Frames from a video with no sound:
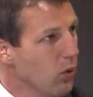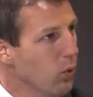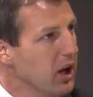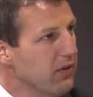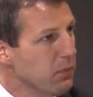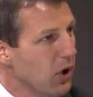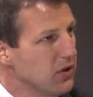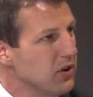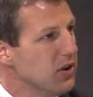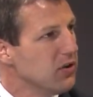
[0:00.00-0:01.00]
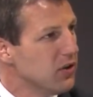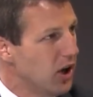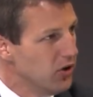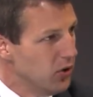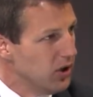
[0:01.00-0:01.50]
We have a president that's
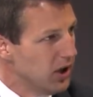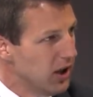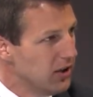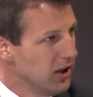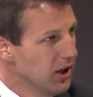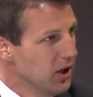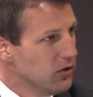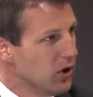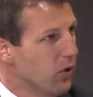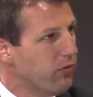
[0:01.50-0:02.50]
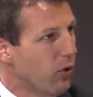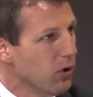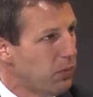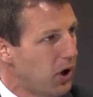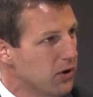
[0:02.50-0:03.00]
not doing that. Mm-hmm. So,
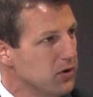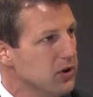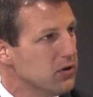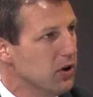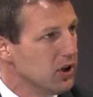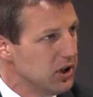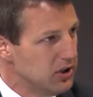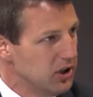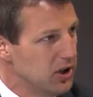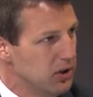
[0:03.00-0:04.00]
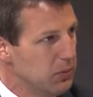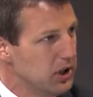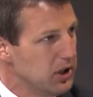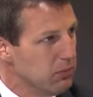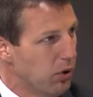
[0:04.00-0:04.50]
foreign policy is going to continue to
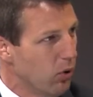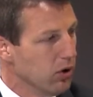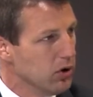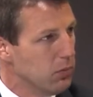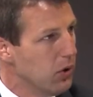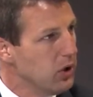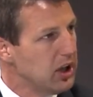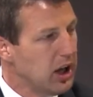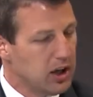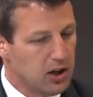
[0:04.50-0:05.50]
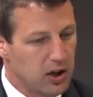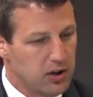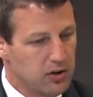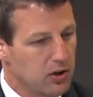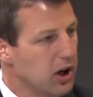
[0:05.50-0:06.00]
be important, but we can't
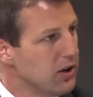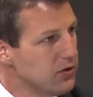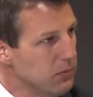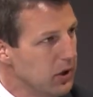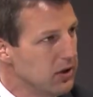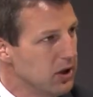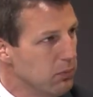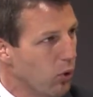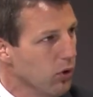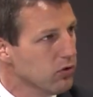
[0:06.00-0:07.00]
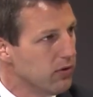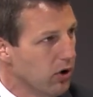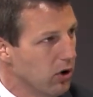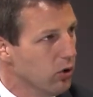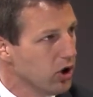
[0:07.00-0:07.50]
underestimate the importance of
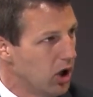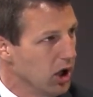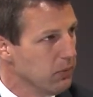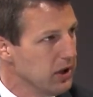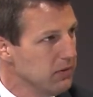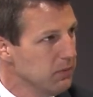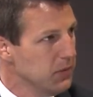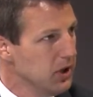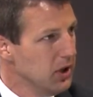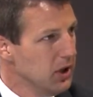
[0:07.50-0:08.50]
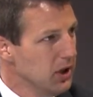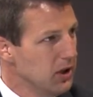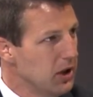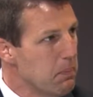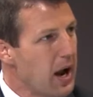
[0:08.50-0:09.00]
our own economy. Right.
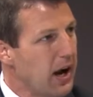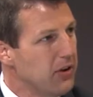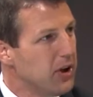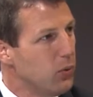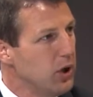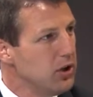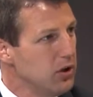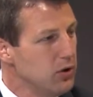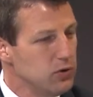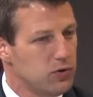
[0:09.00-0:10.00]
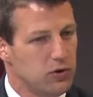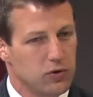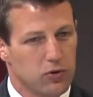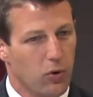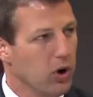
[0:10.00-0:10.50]
The math that we use to
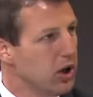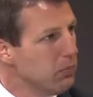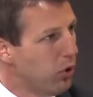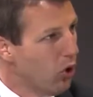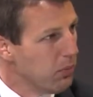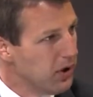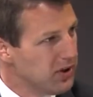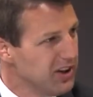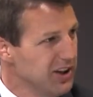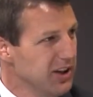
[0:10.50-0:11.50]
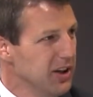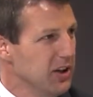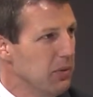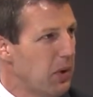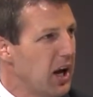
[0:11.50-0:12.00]
score unemployment,
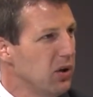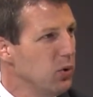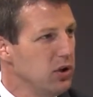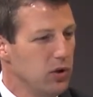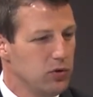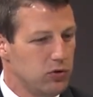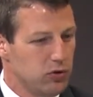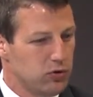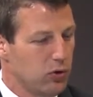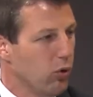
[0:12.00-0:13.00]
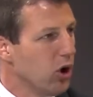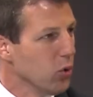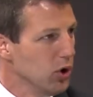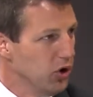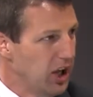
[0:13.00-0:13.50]
the math we use to score
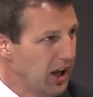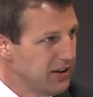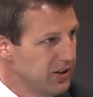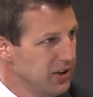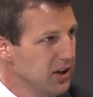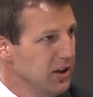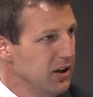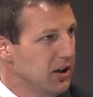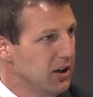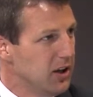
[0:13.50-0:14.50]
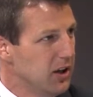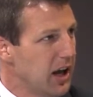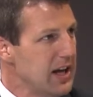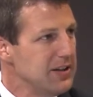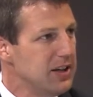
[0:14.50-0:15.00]
our real debt, uh,
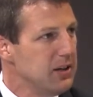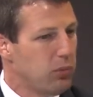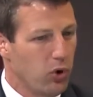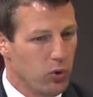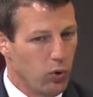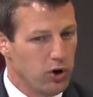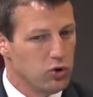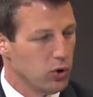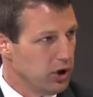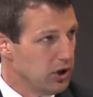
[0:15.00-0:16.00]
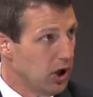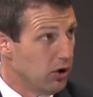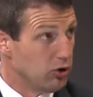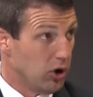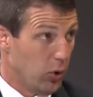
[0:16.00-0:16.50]
$18.1 trillion
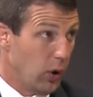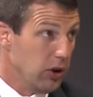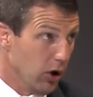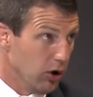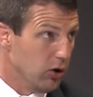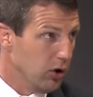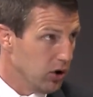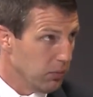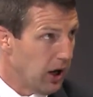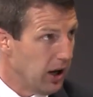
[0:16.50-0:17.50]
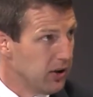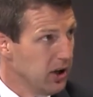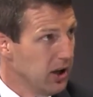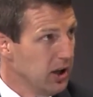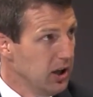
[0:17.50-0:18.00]
on the way they're doing their math
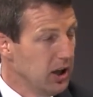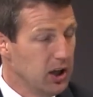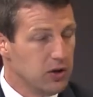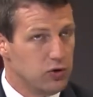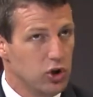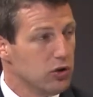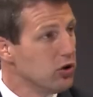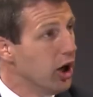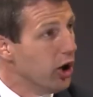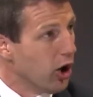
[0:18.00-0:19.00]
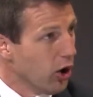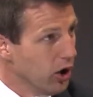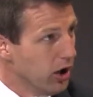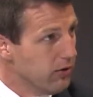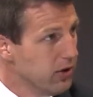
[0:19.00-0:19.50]
mm-hmm. is just
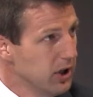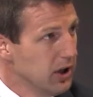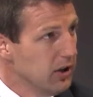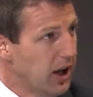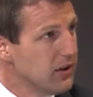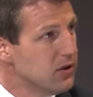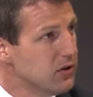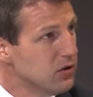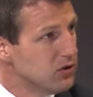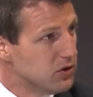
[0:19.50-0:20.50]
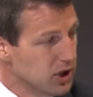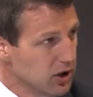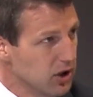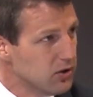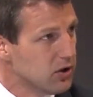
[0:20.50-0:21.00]
unheard of. That's a
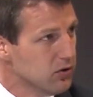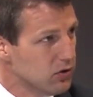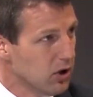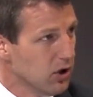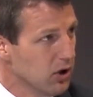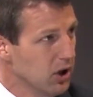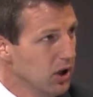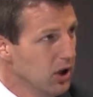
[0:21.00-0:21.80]
serious concern.